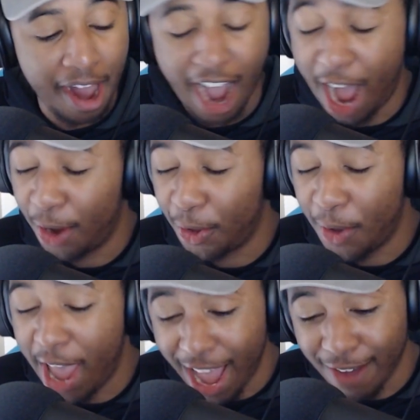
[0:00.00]
I
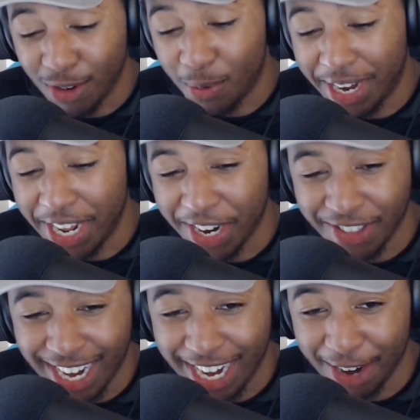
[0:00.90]
don't ever want to hear
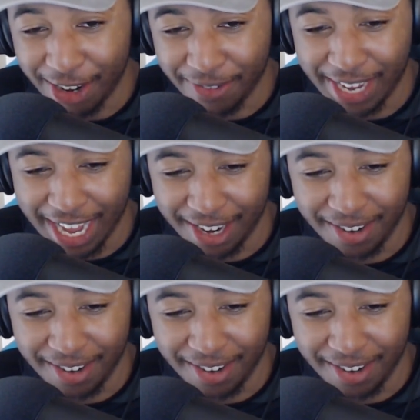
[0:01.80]
that narrative again.